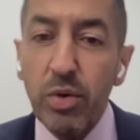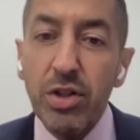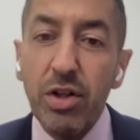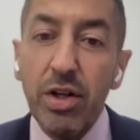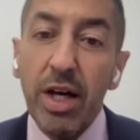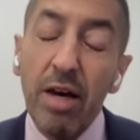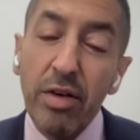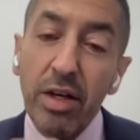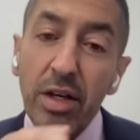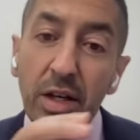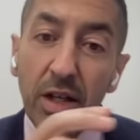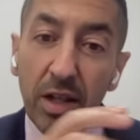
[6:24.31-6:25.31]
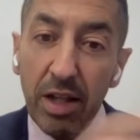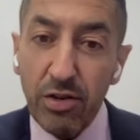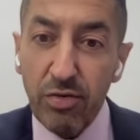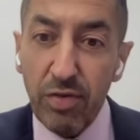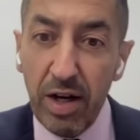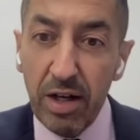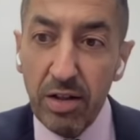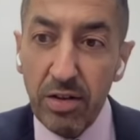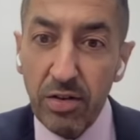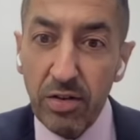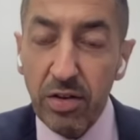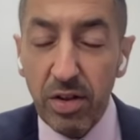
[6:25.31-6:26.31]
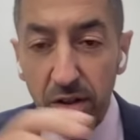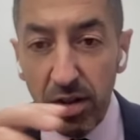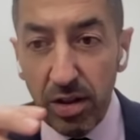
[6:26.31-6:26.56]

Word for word: We started having less violence,